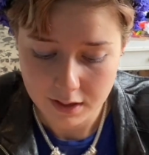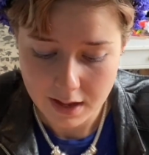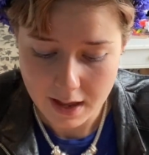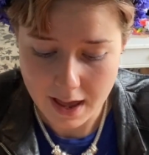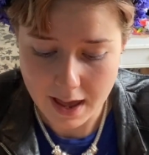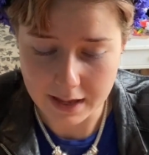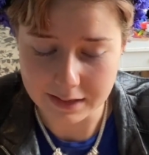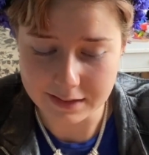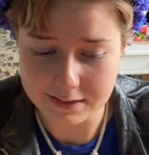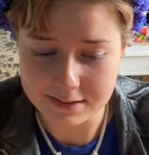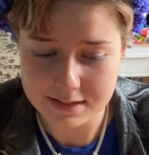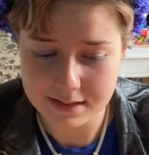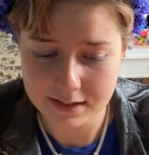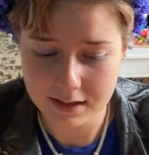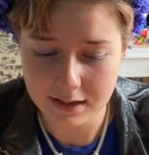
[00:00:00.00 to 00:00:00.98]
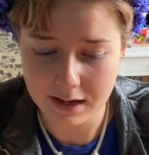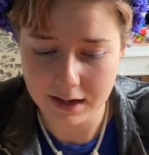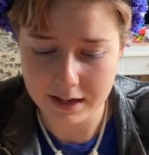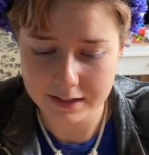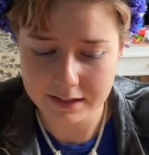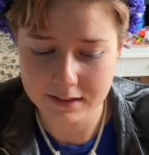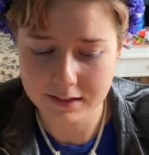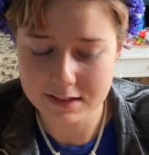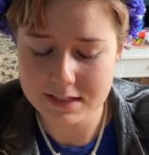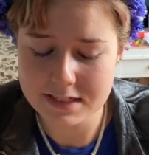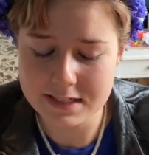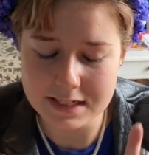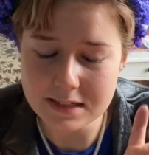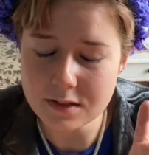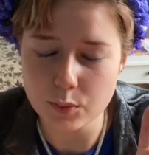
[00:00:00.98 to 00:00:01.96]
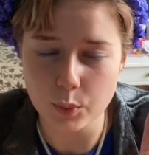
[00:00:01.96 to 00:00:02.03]
And I
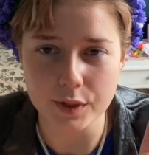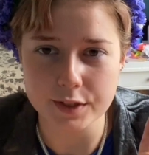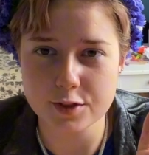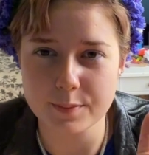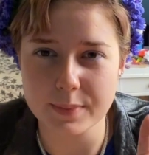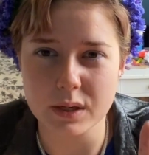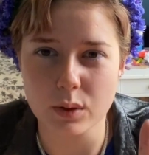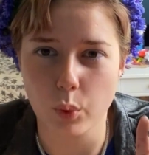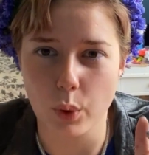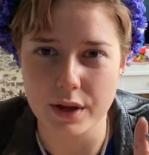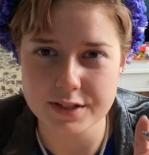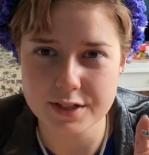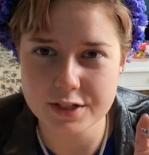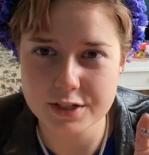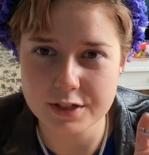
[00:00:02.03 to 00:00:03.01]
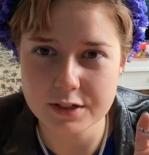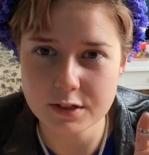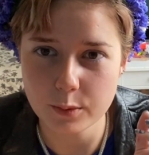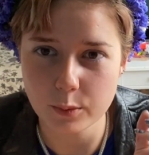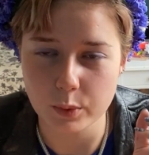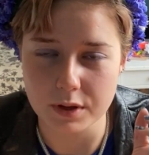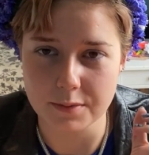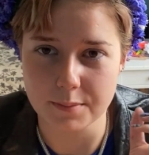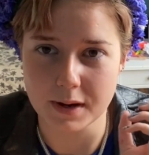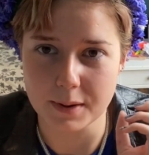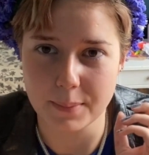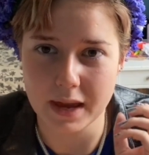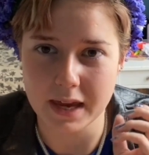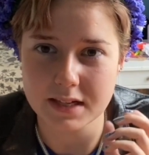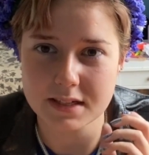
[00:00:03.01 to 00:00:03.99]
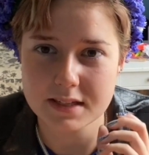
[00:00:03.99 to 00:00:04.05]
didn't want to be questioned with my
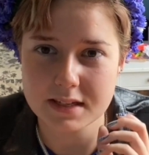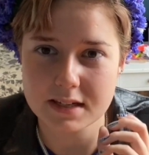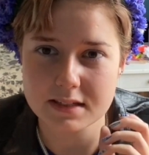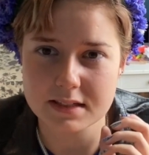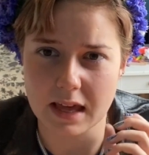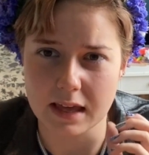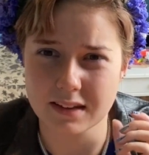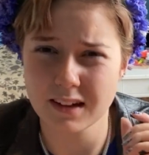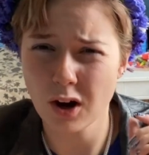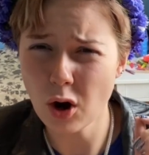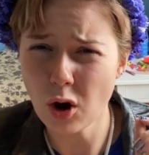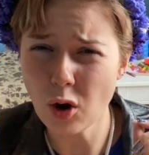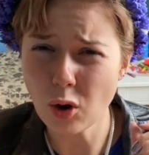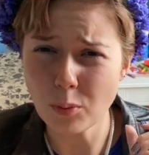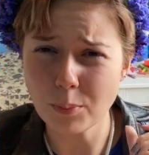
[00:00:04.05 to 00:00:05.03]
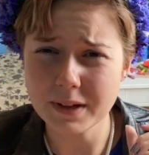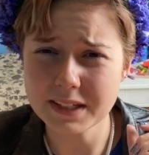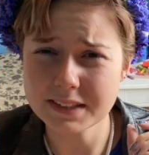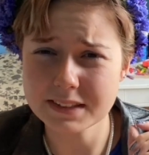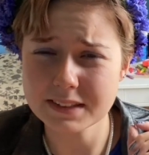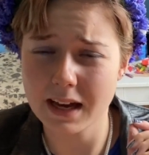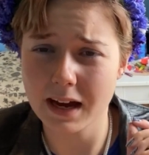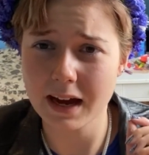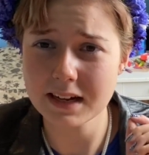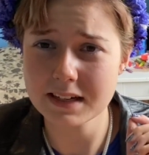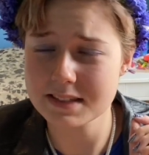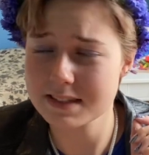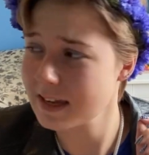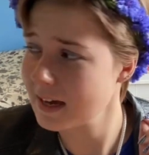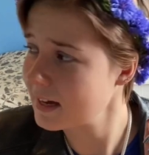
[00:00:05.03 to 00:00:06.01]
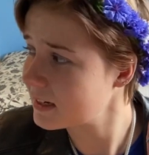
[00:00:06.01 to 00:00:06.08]
paintings that, oh, but I
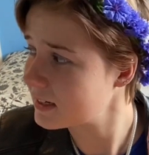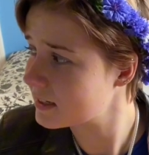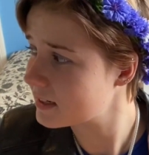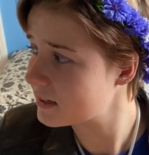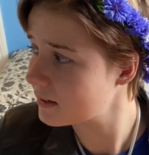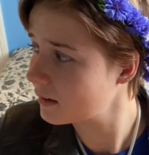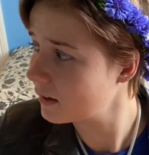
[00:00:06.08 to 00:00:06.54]
said,